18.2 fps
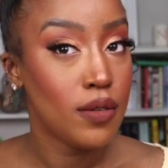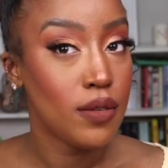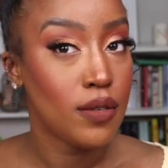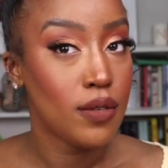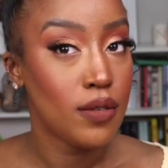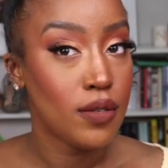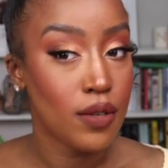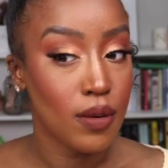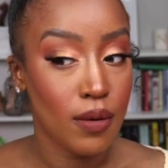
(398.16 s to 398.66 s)

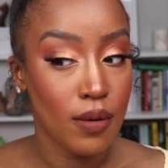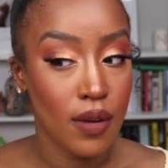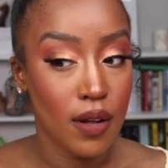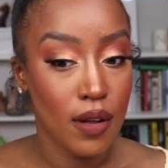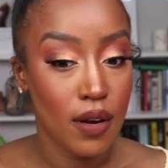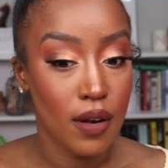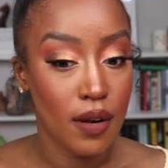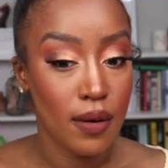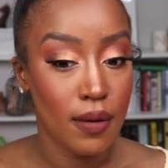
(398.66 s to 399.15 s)
so good.
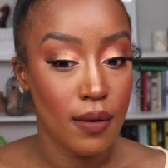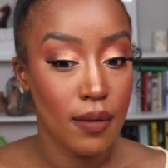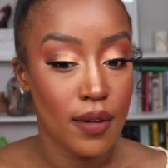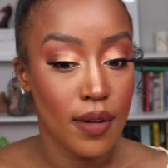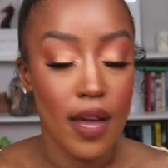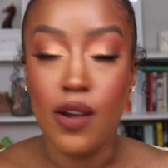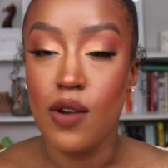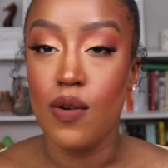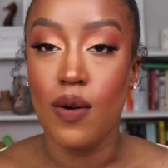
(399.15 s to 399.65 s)

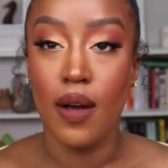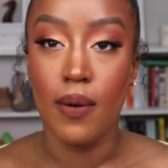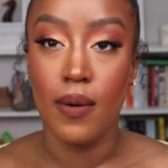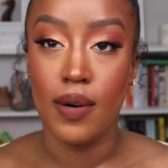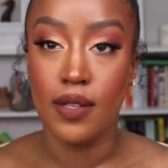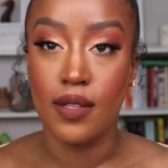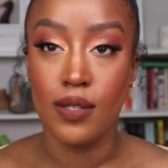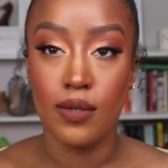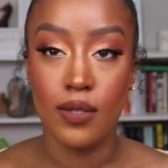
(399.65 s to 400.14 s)
I knew I
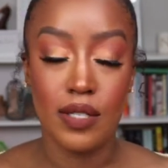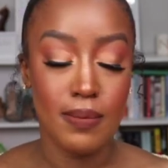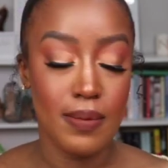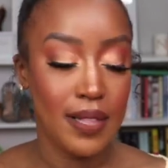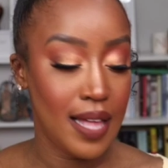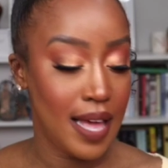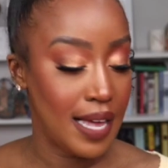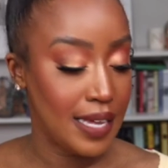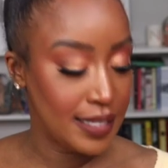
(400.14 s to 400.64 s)
wanted this one to
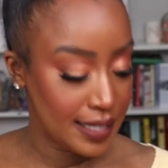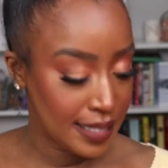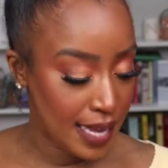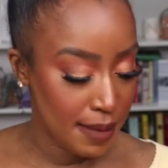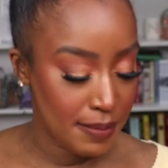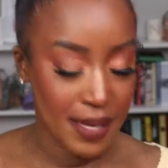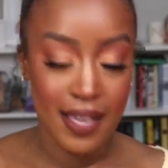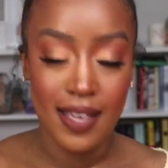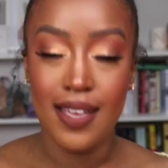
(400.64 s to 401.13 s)
be last,
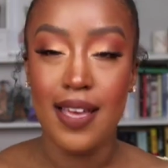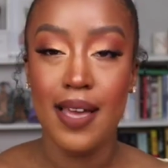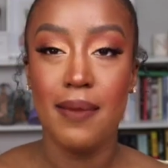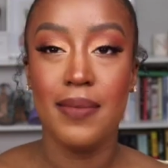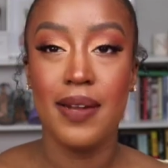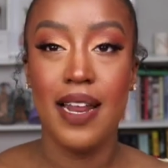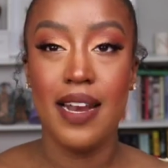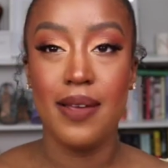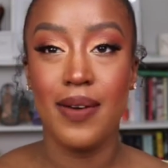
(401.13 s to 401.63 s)
damn it.
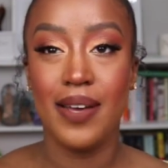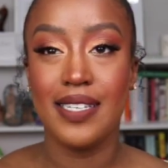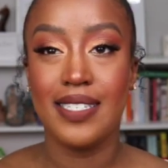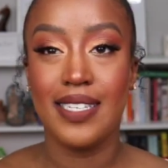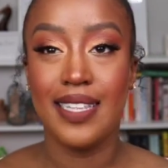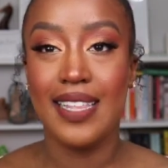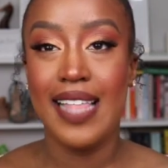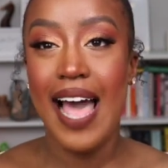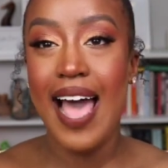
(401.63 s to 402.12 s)
But
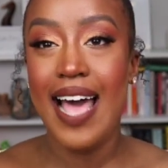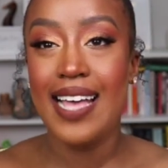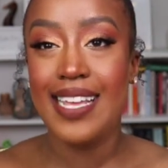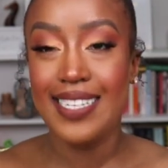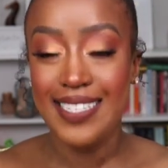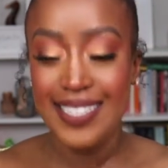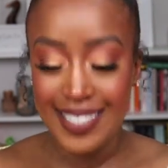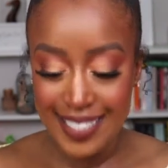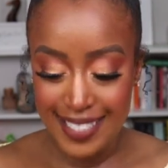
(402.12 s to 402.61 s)
anyways,
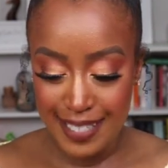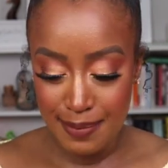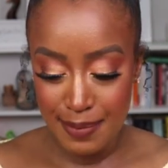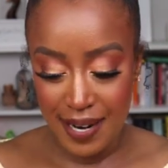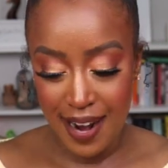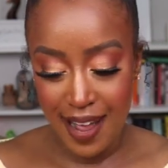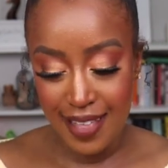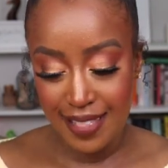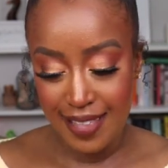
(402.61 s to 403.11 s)
last
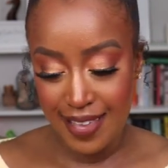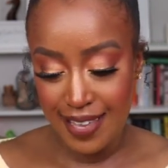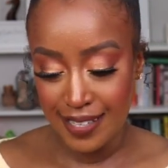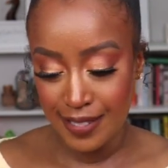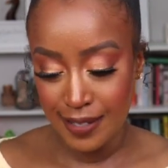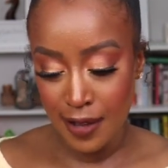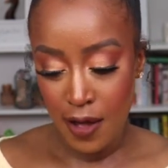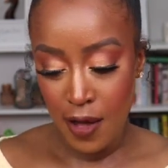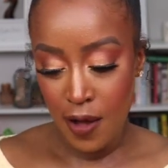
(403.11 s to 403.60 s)
but not
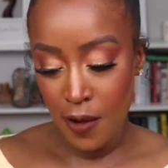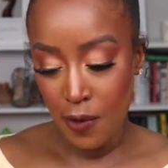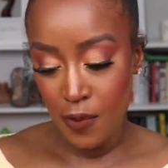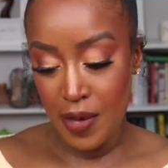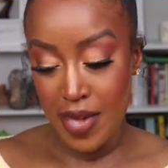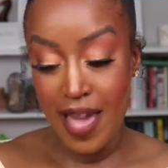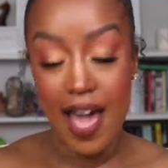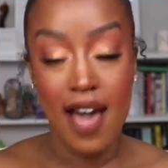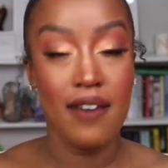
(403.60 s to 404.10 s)
least,
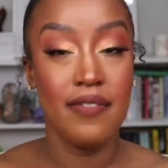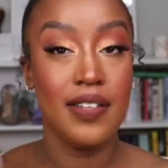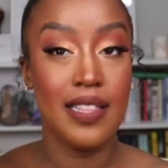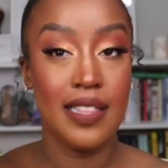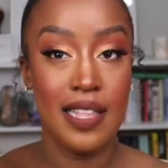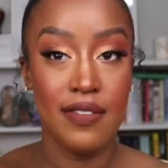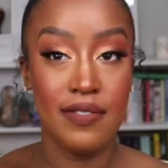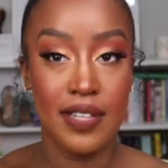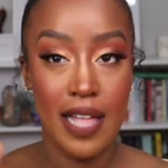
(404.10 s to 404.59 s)
we have
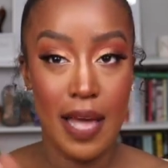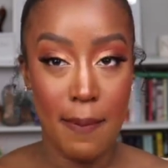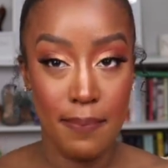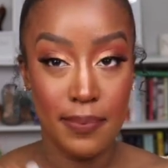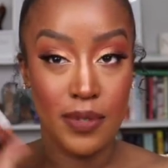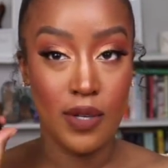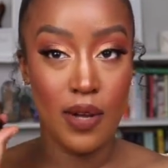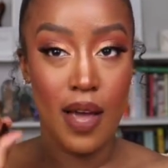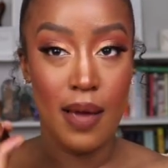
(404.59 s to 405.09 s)
Level
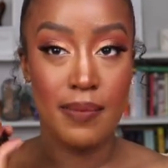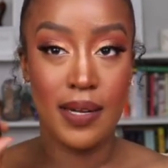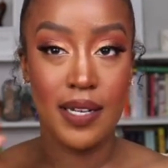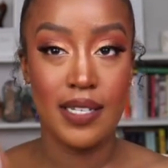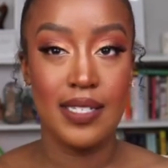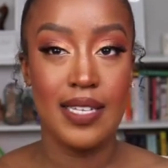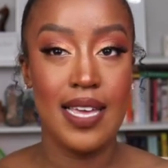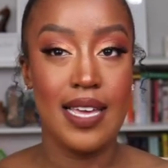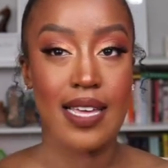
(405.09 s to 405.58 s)
Up. So I'm
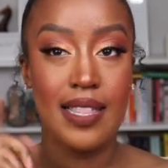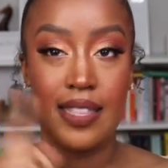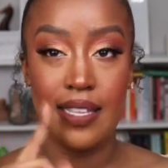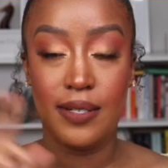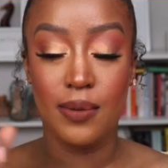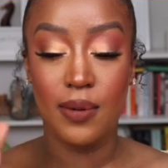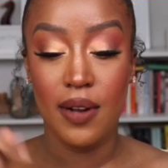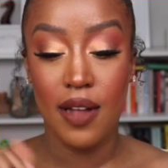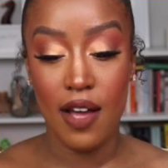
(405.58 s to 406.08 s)
gonna take
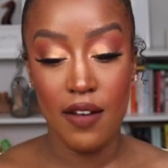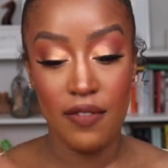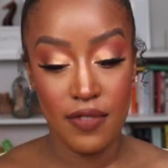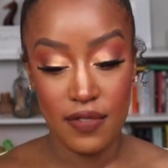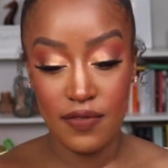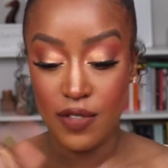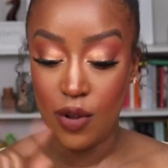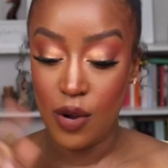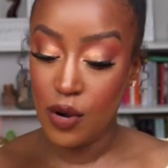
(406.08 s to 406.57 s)
this one off,
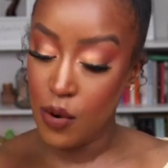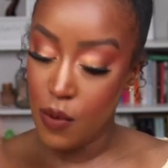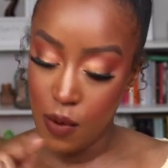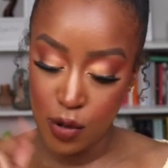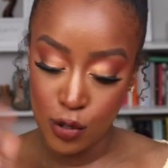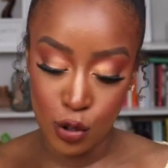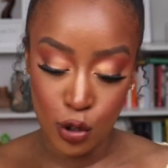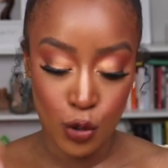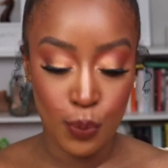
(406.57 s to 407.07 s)
even though I don't
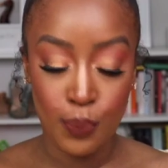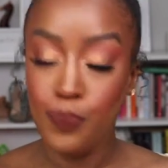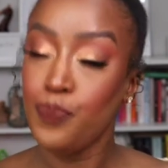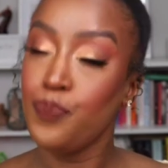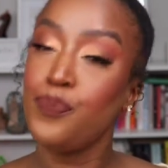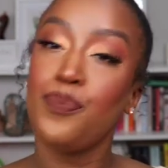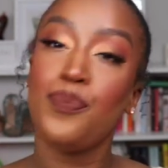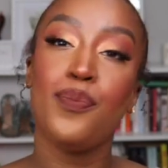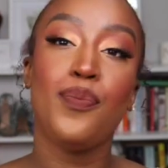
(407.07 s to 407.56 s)
want to,
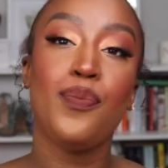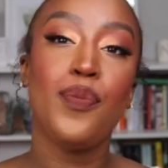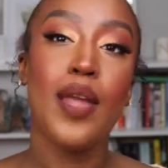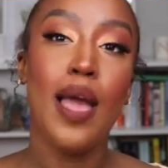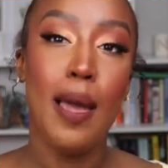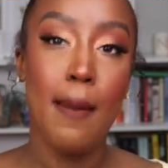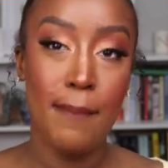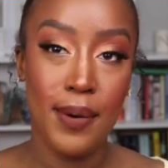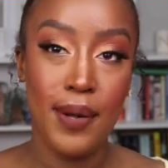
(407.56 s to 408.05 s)

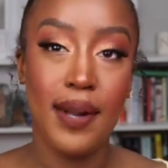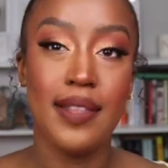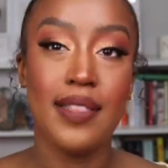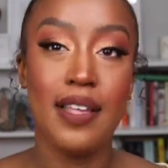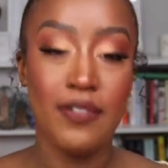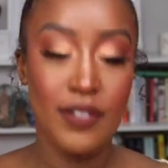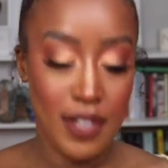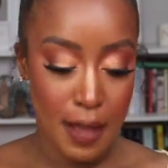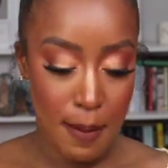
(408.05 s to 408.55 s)
and put on
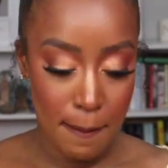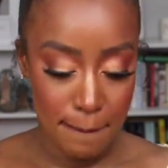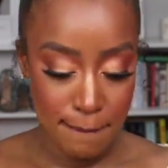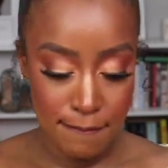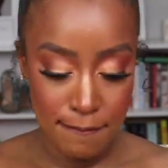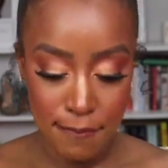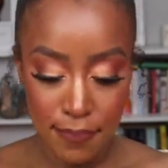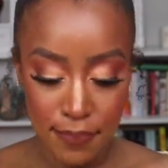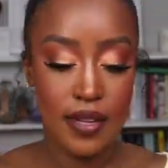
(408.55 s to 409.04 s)
Level Up.
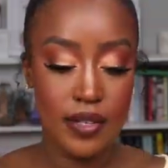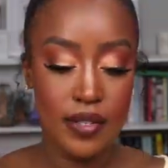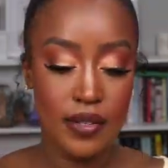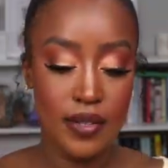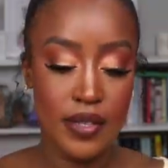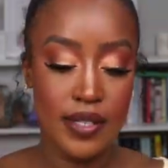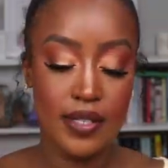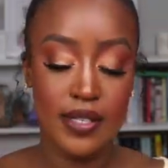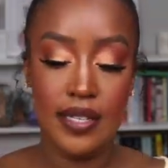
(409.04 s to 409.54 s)

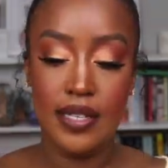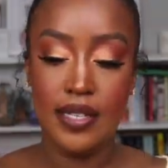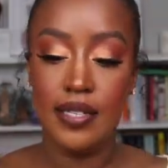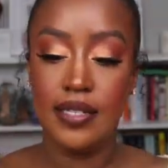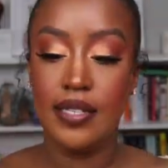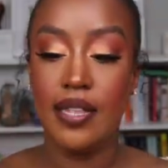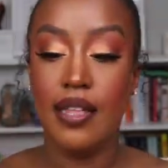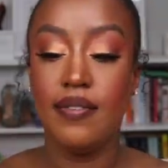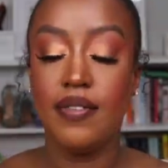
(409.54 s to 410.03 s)
So this
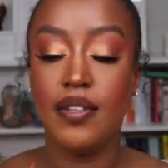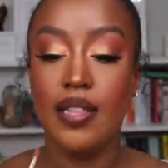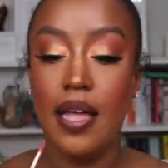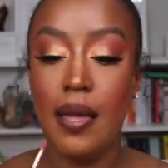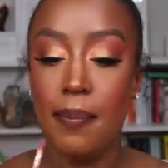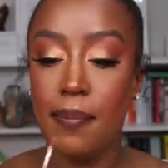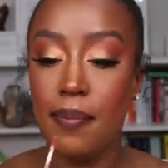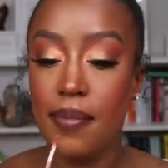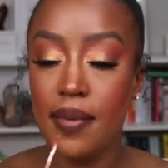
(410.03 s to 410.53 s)
is Level
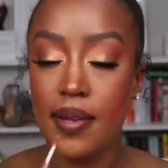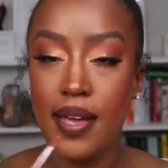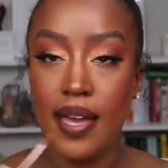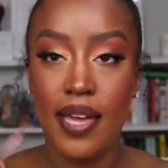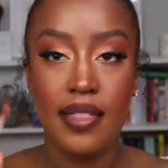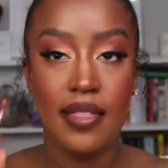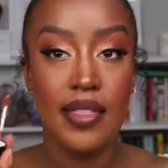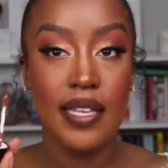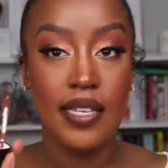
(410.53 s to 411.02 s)
Up,
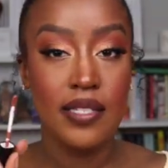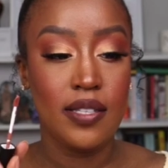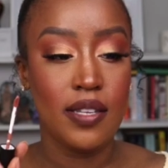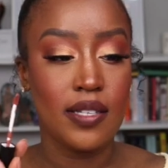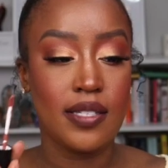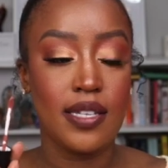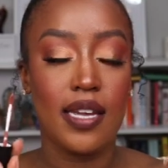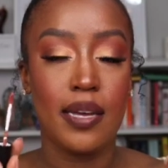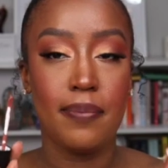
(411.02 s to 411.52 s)
and this
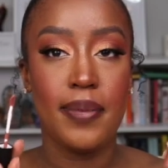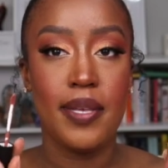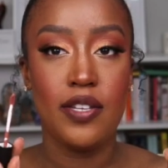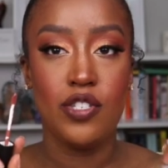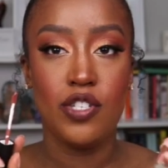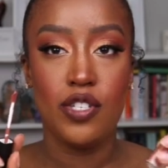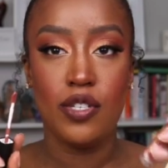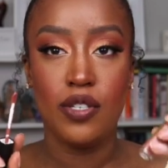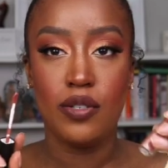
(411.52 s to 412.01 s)
looks like a
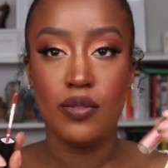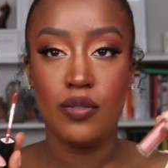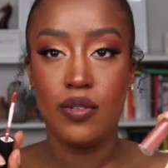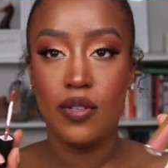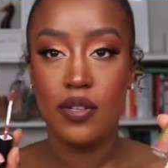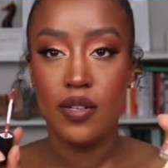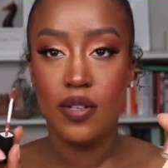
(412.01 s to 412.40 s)
peachy nude.